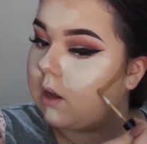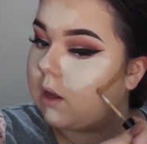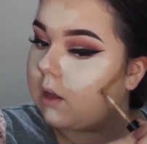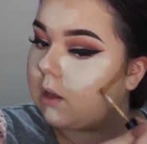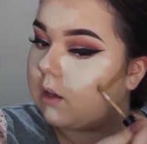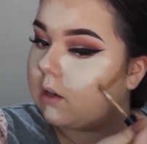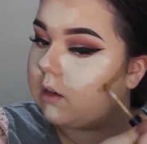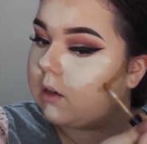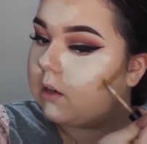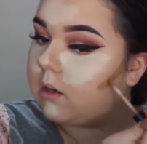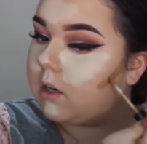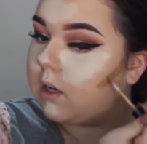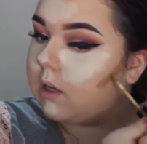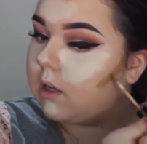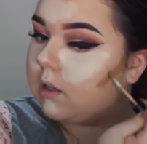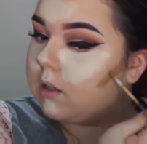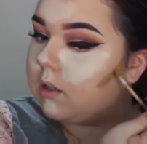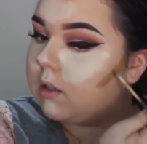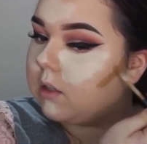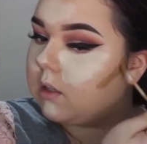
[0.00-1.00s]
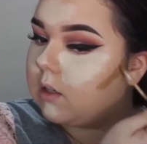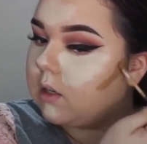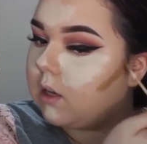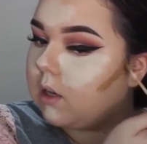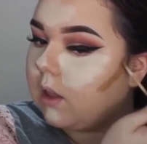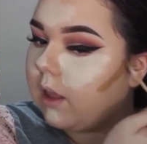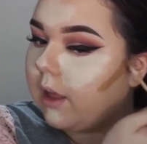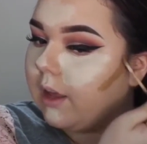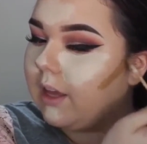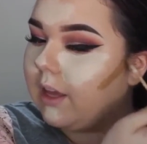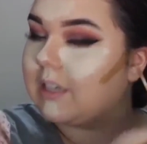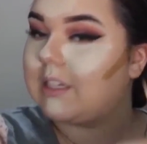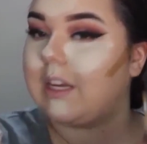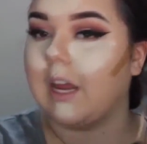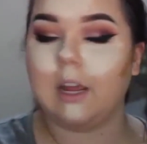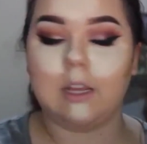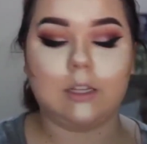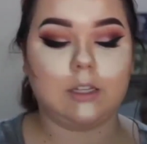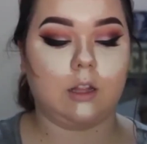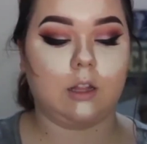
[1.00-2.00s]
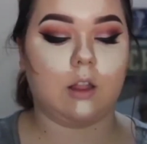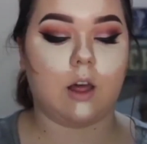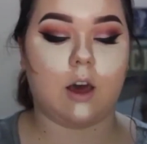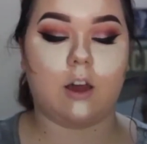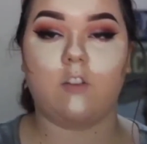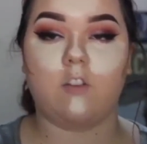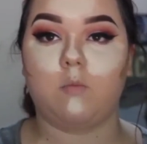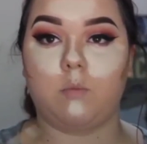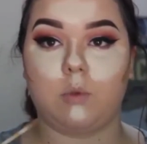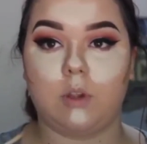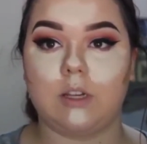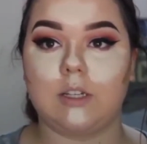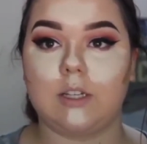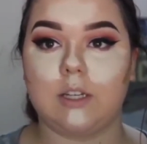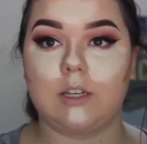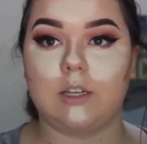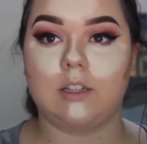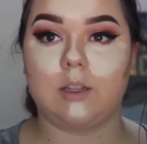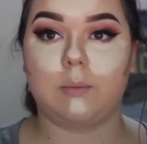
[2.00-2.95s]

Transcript: it tends to it takes a lot of blending.